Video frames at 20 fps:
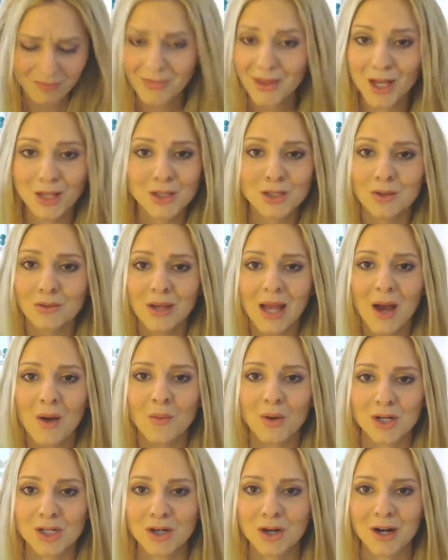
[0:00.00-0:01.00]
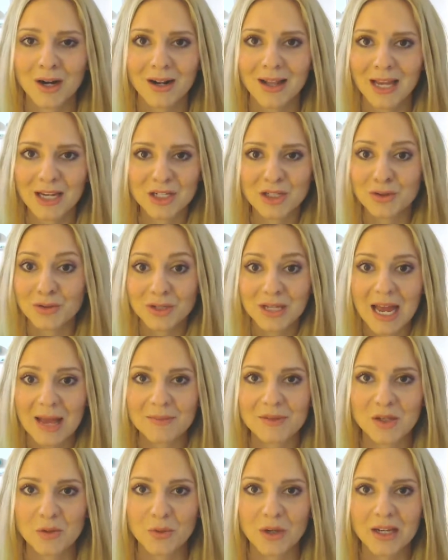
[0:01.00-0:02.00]
So yeah, wash your hair like 2
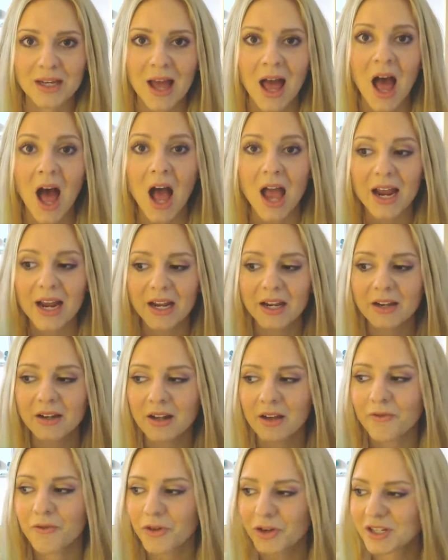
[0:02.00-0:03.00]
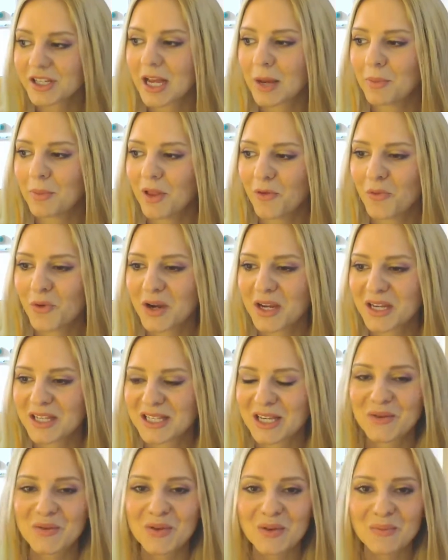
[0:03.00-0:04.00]
times a week. In the first couple of
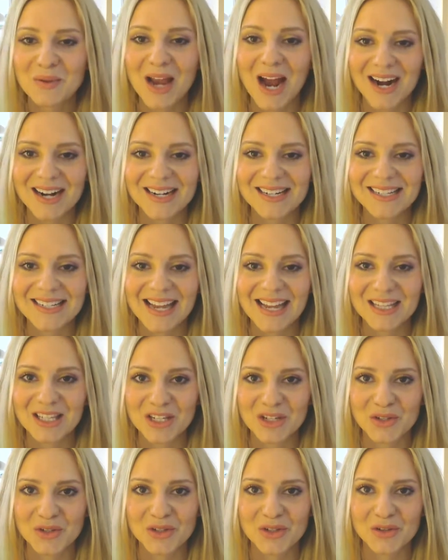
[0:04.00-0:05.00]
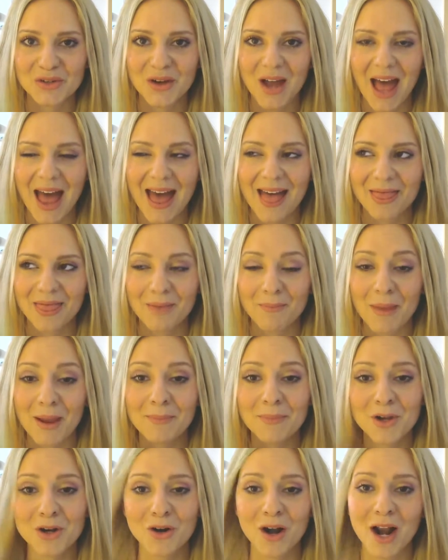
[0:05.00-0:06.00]
weeks it will be hard to get used to, and
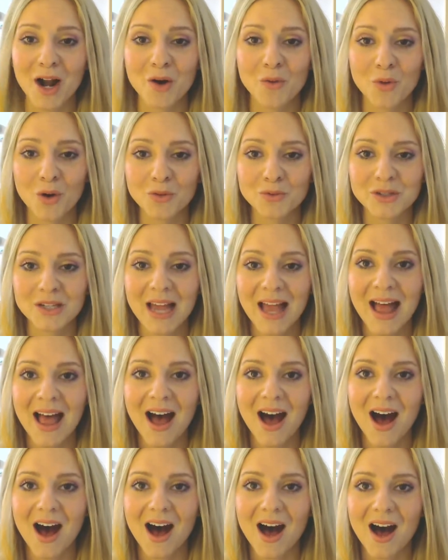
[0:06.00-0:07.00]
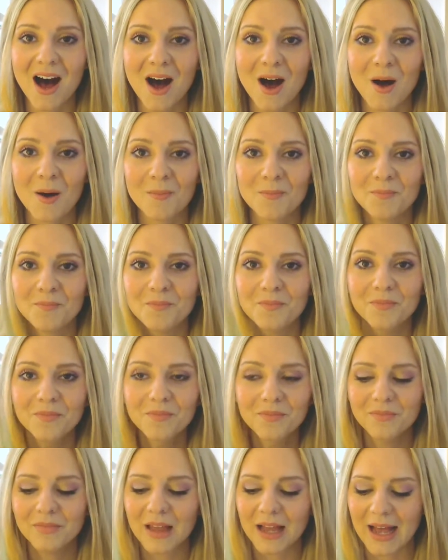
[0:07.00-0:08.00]
maybe your hair won't
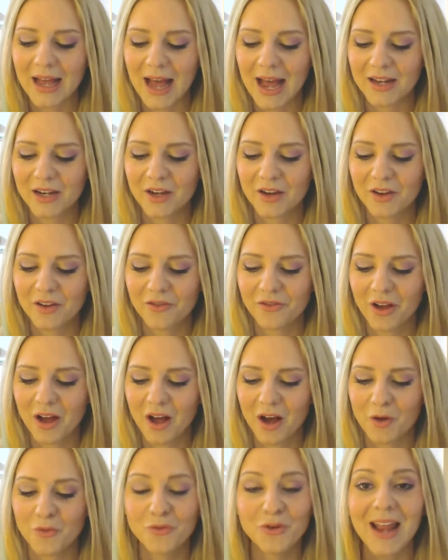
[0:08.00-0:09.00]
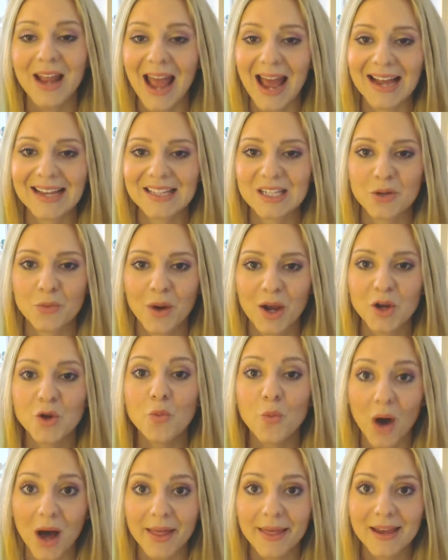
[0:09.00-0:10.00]
kind of react the way you
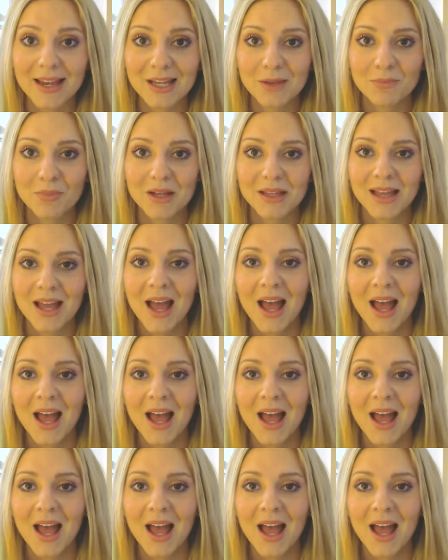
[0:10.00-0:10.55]
want it, but